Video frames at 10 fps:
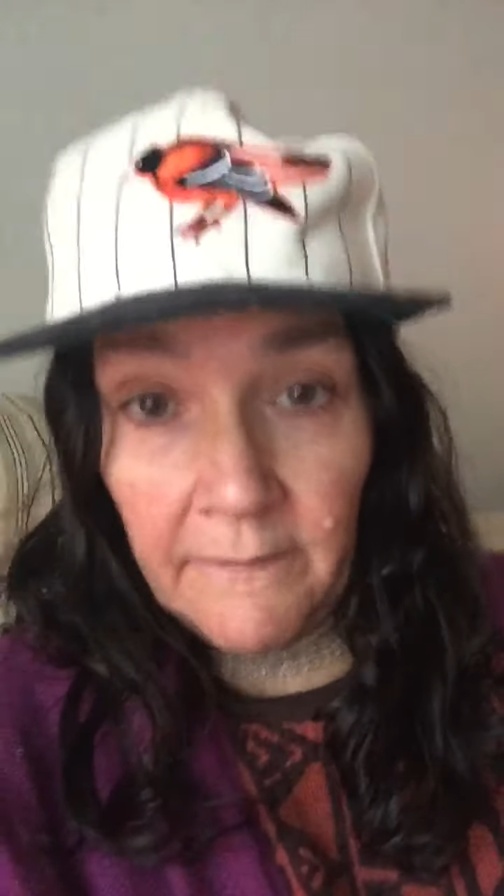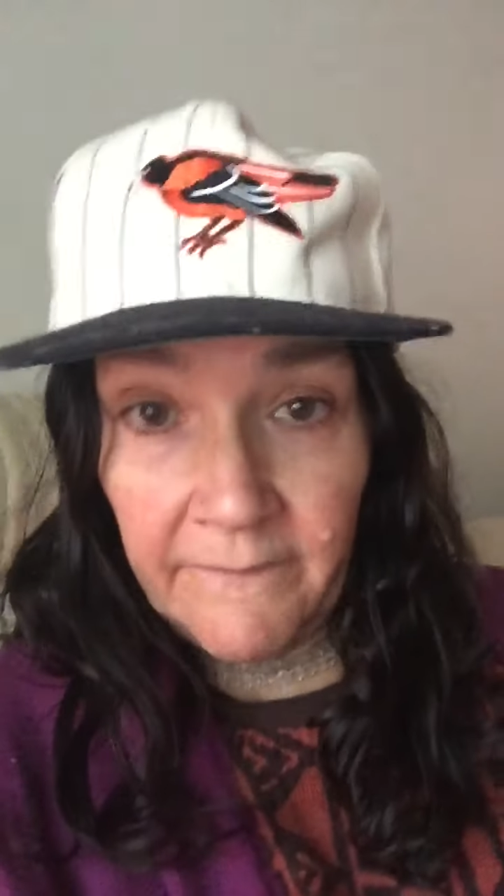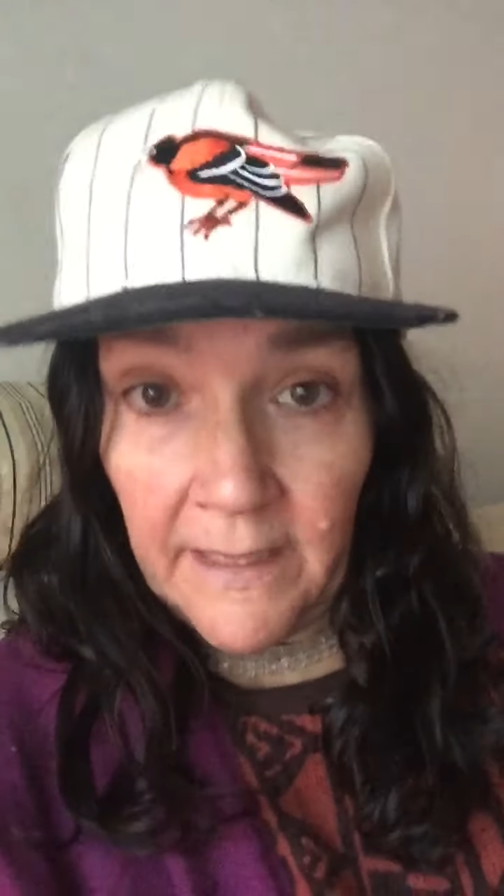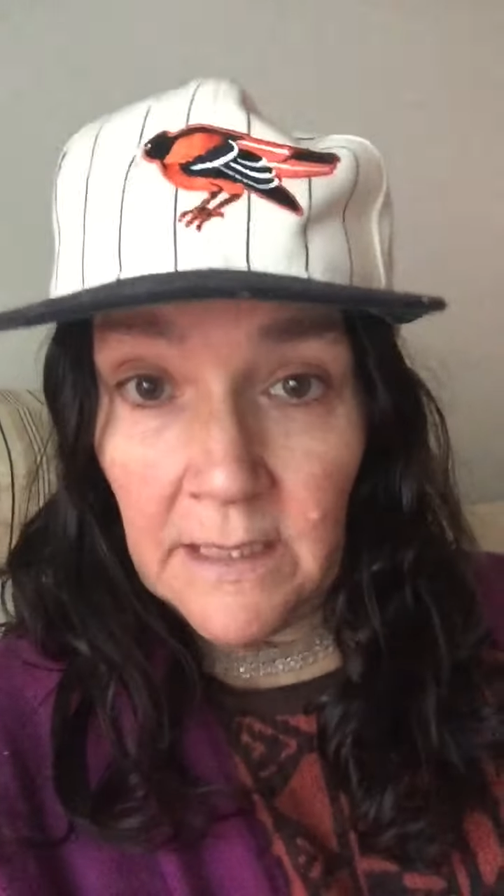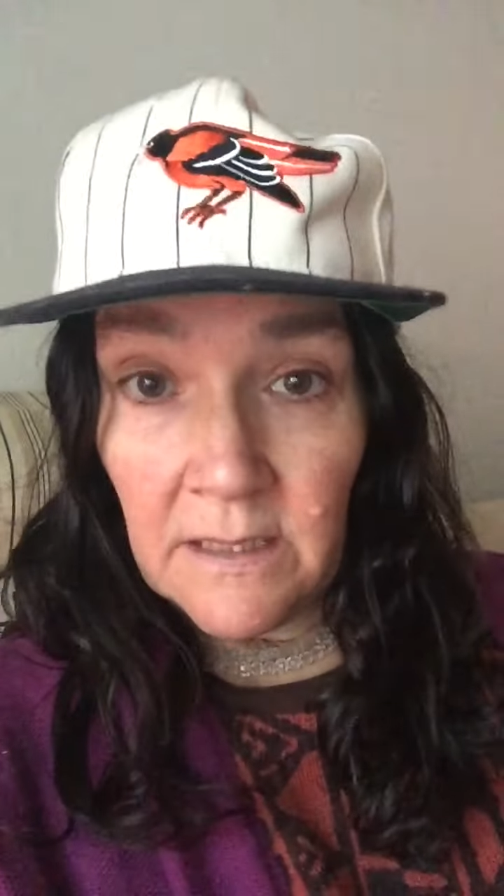
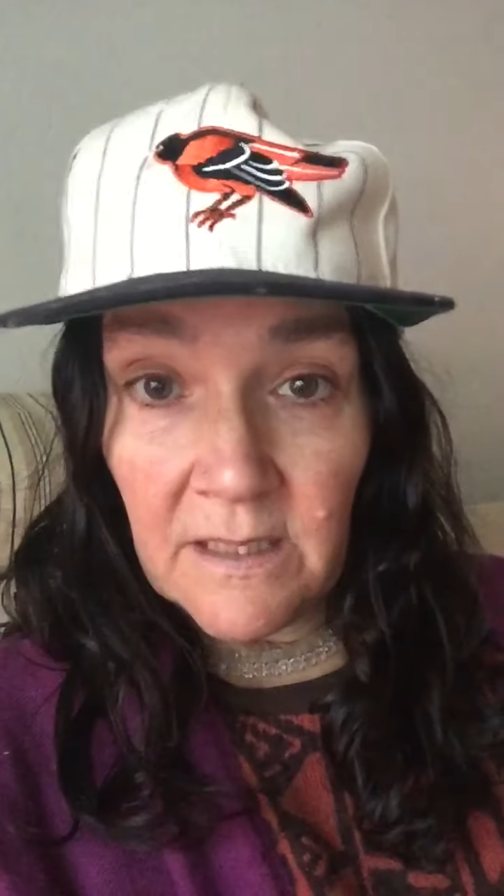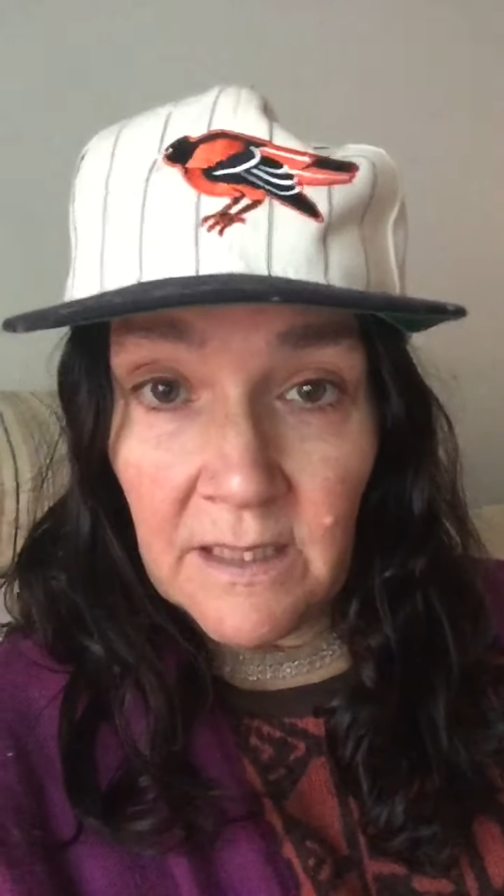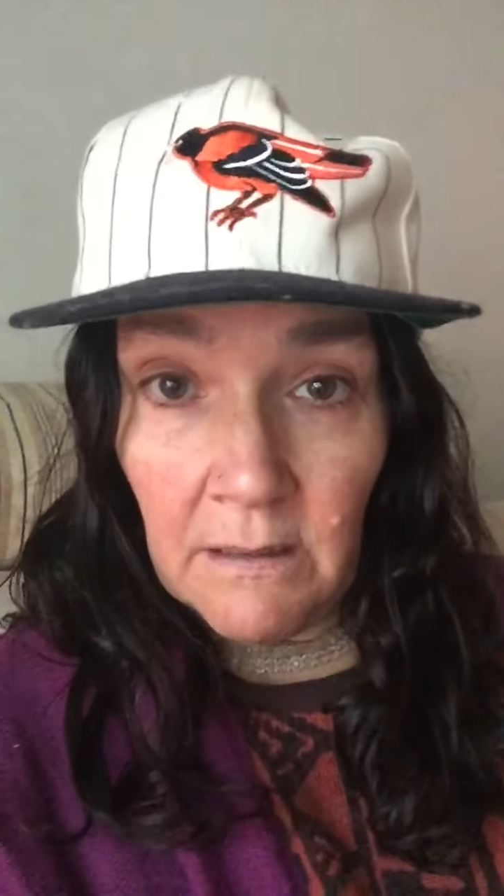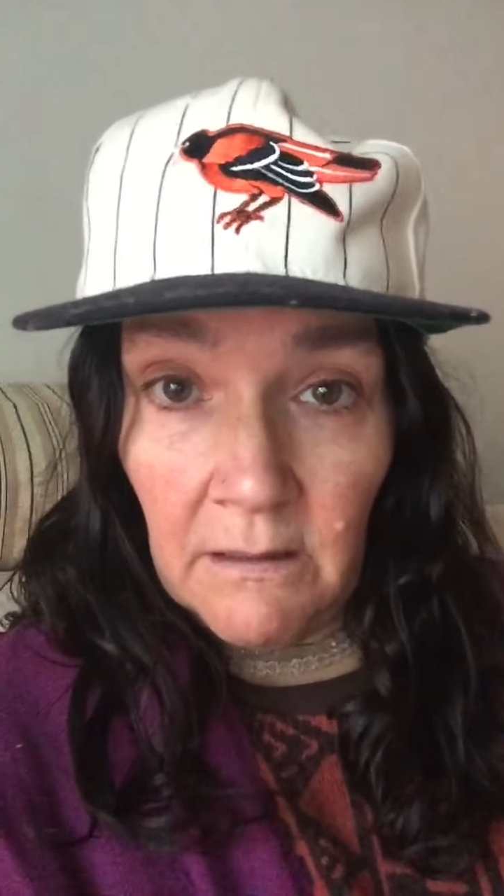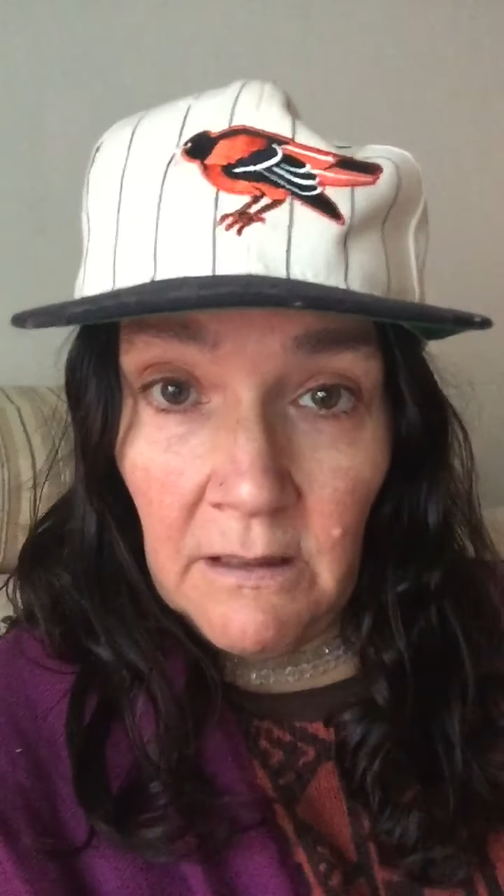faced
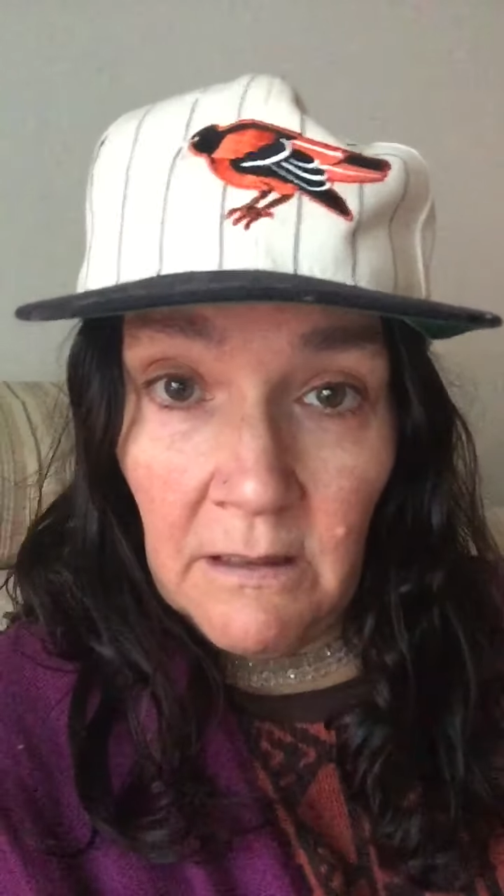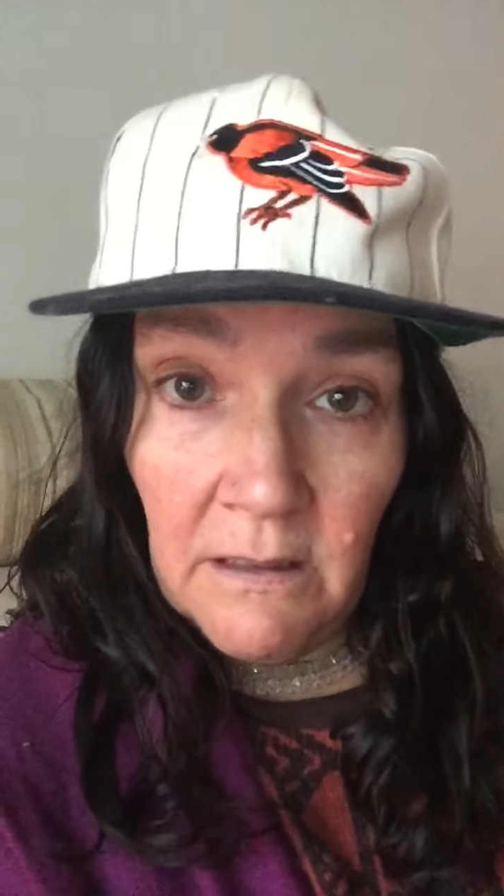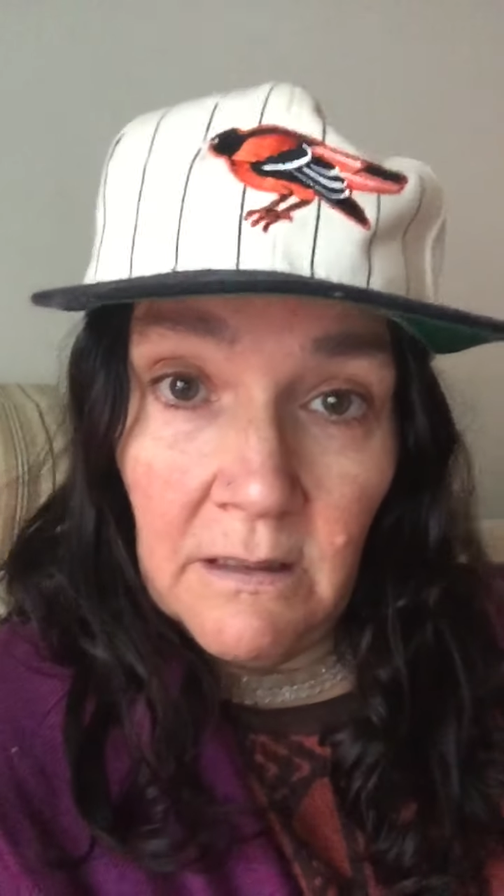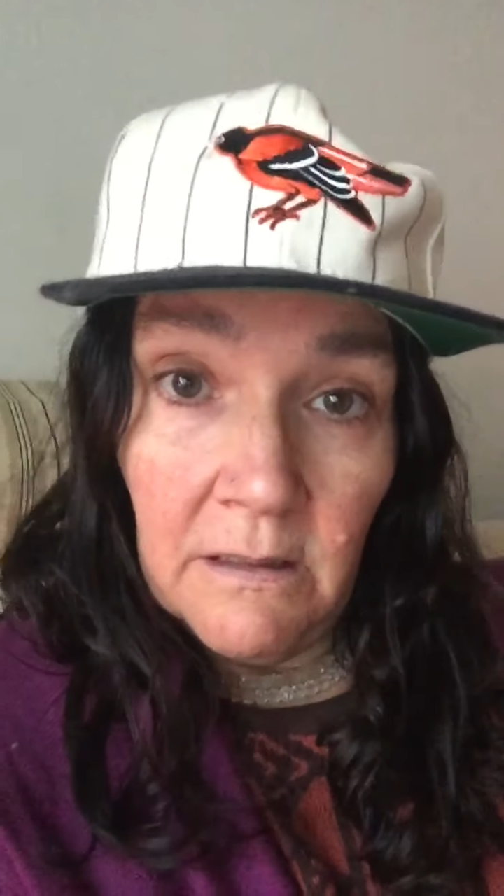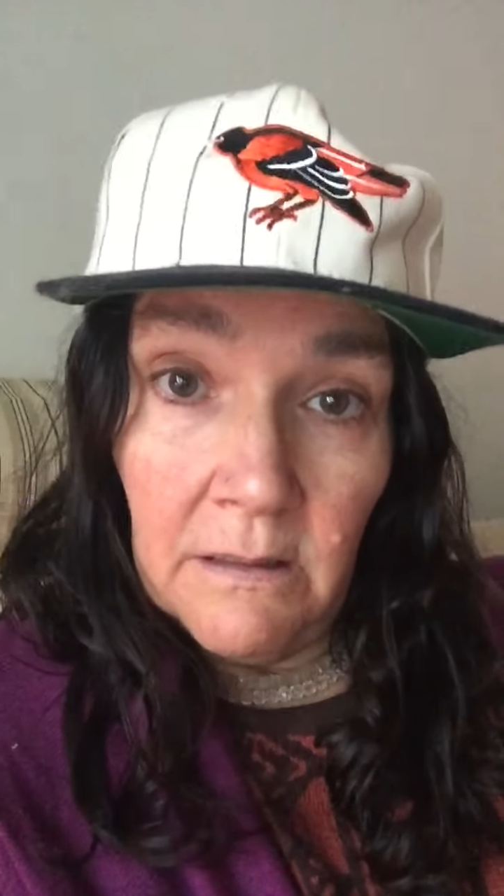it
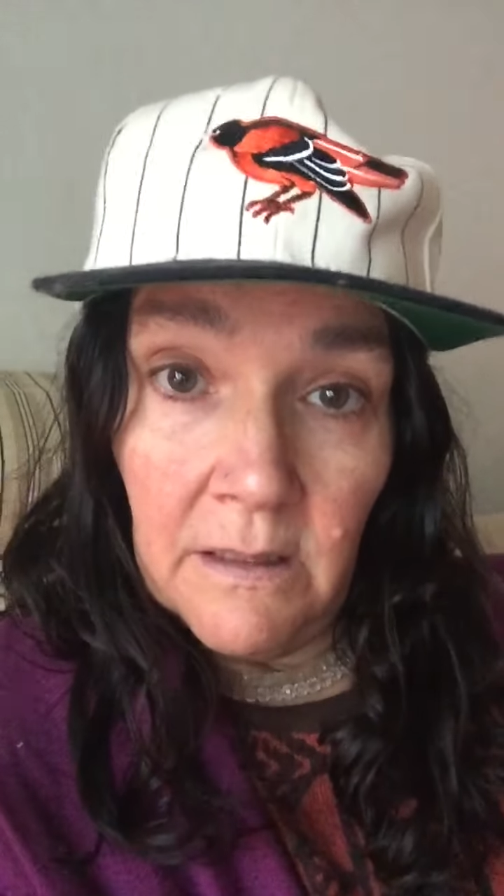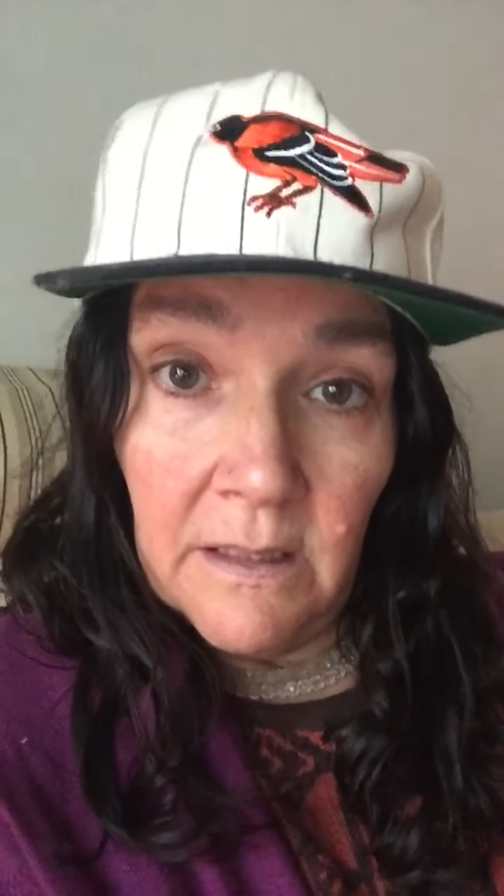all